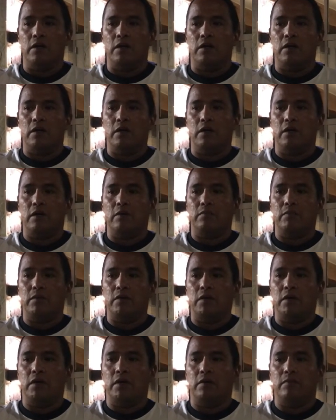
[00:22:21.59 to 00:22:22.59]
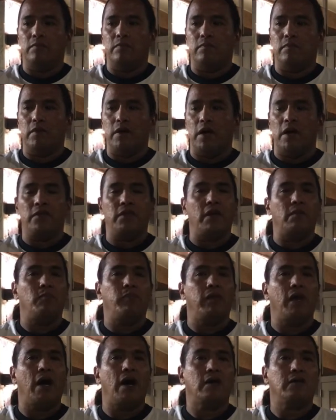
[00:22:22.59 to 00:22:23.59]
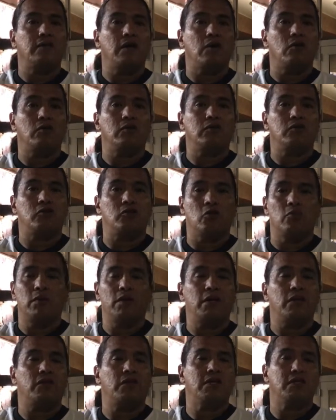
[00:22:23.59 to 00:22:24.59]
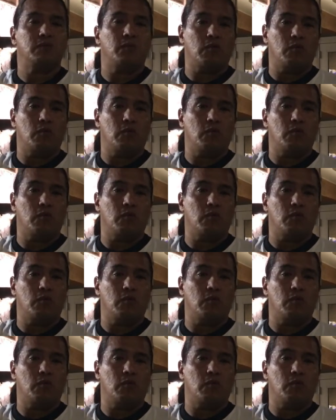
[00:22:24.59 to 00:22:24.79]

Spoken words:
And they blocked out so many things,